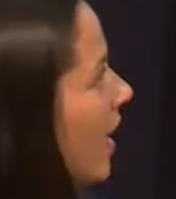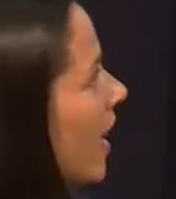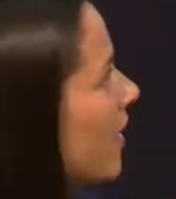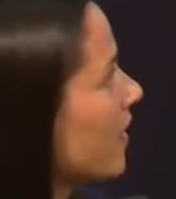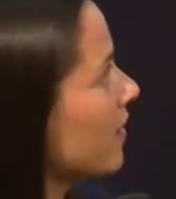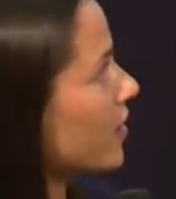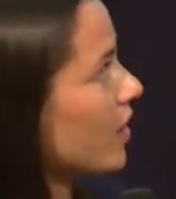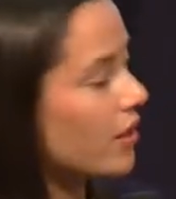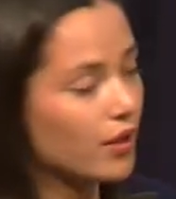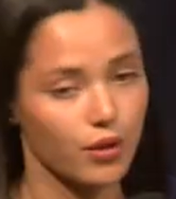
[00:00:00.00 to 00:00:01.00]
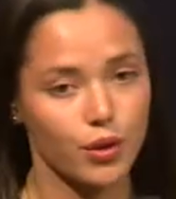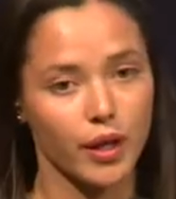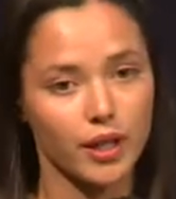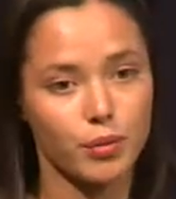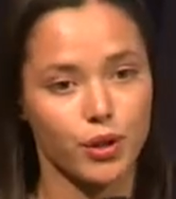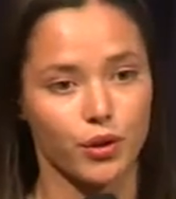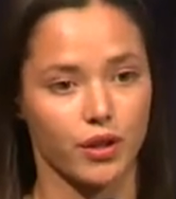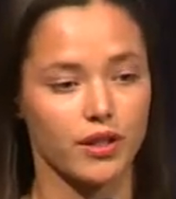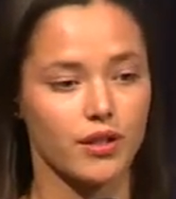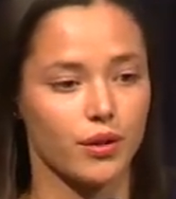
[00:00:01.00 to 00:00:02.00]
And then there's also
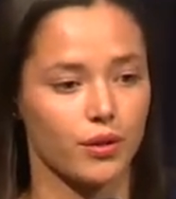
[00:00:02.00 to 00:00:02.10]
Toiletpreneurs,